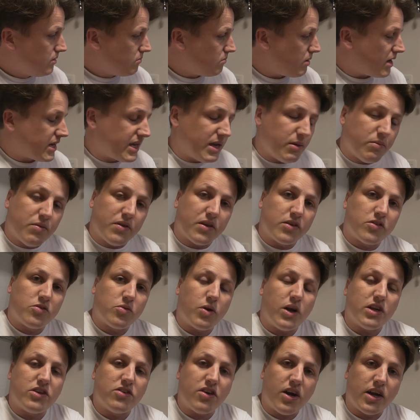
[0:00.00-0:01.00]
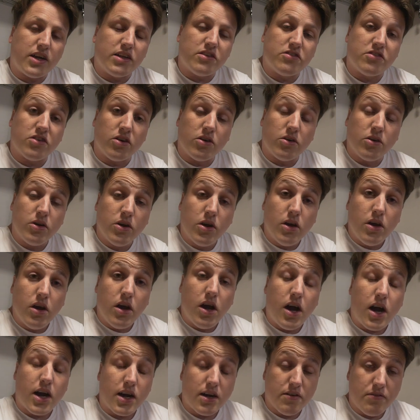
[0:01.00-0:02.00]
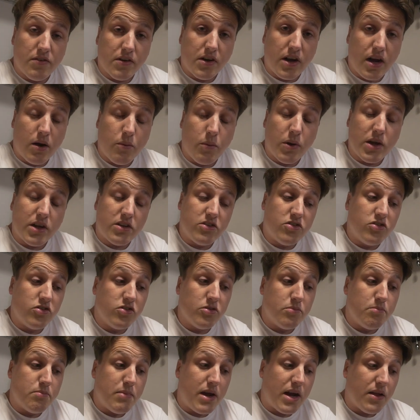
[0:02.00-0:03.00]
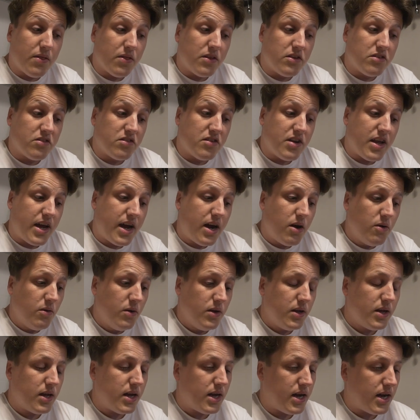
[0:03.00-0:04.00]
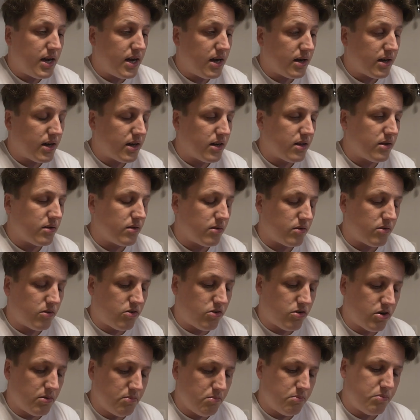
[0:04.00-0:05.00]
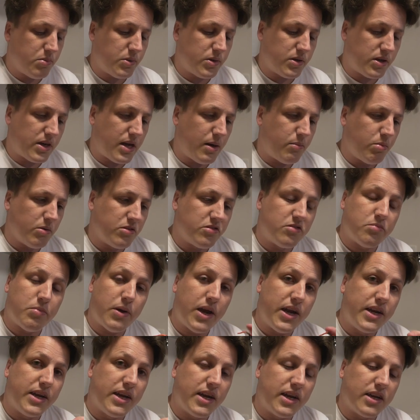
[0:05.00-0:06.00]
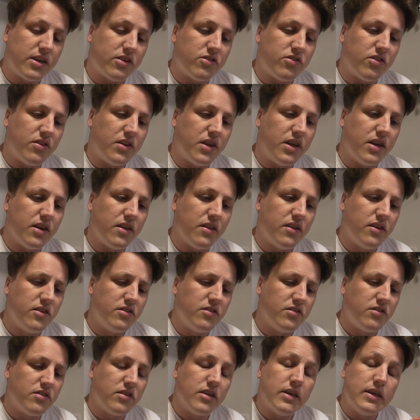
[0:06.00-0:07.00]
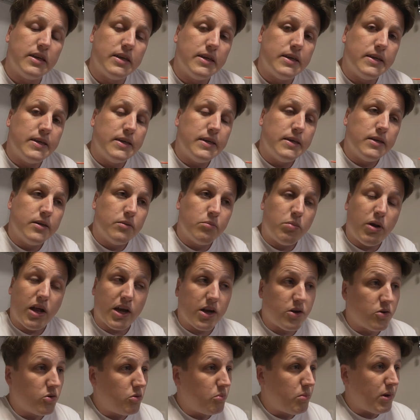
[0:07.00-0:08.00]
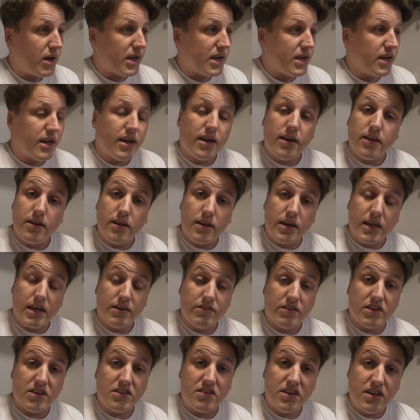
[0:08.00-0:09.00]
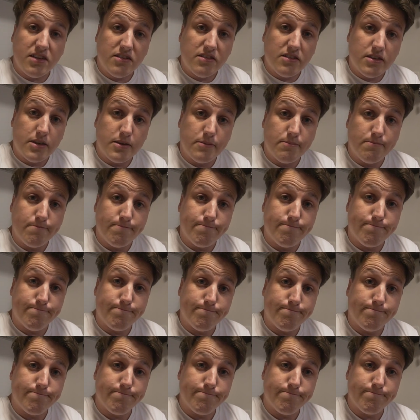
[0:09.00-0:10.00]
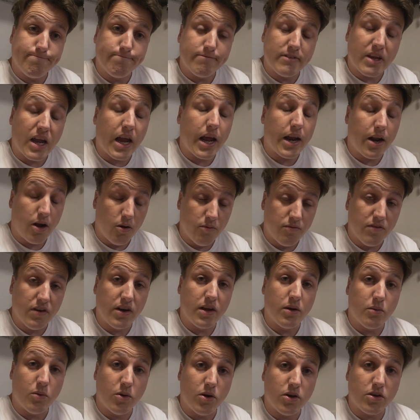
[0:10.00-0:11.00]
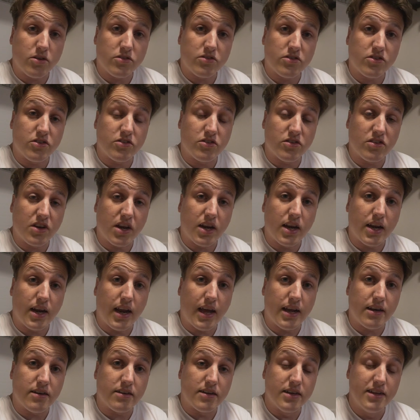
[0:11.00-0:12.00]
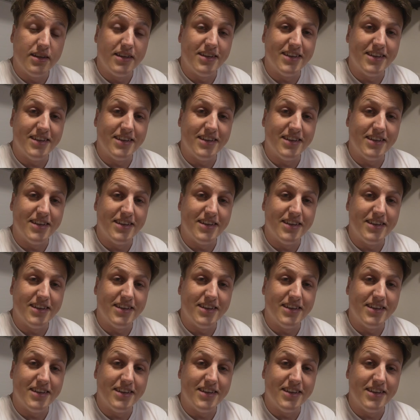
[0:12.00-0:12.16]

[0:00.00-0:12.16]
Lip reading: might keep things quite tidy. So I'm going to figure out where to mount this now. I'm going to crimp a couple of spade connectors on the end of this, plug it all back in, and then give it a test. And hopefully it works, because it's getting late.